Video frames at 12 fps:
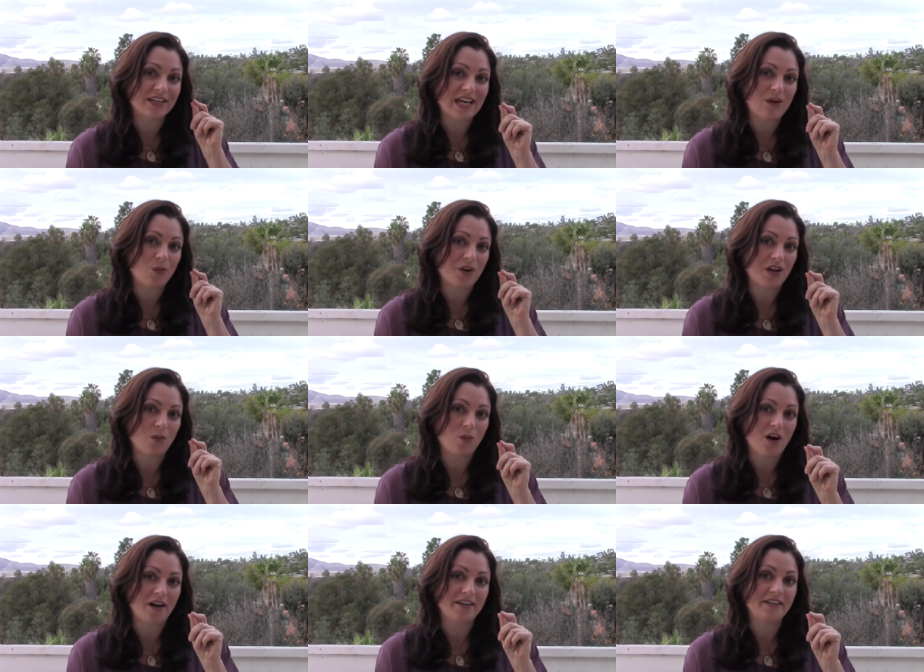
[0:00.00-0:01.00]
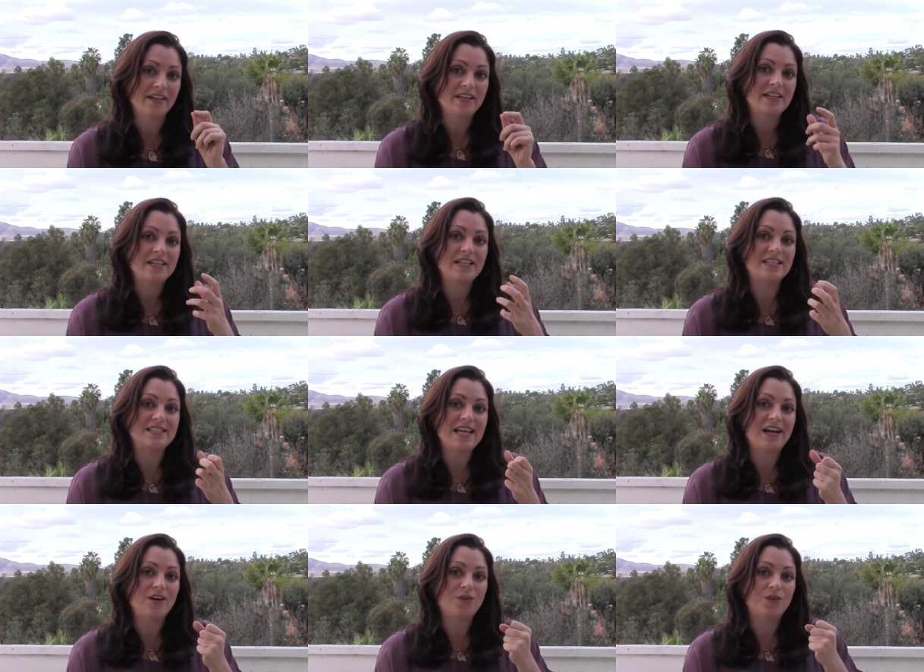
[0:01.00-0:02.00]
get what I want, is
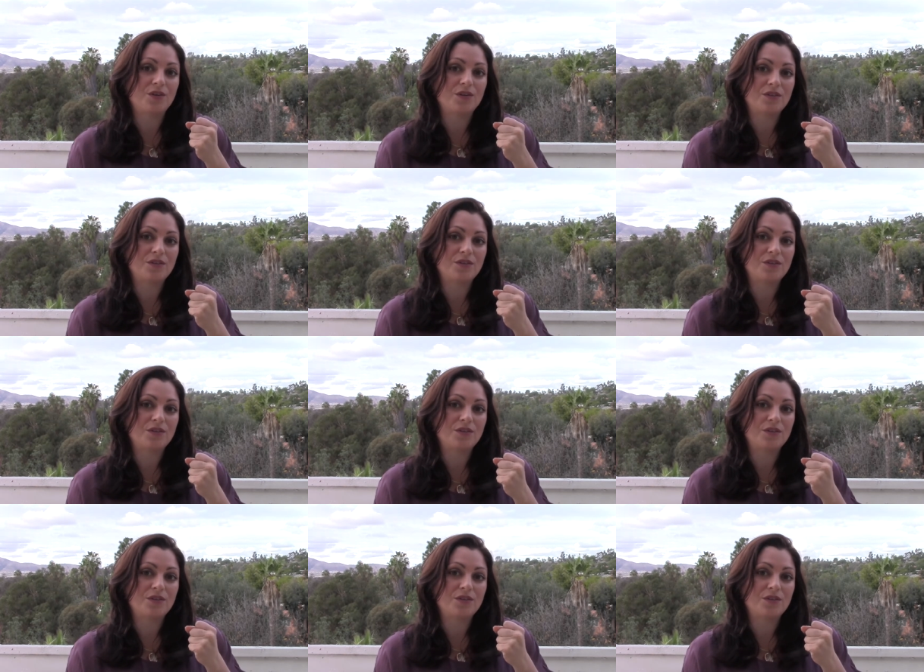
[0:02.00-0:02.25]
now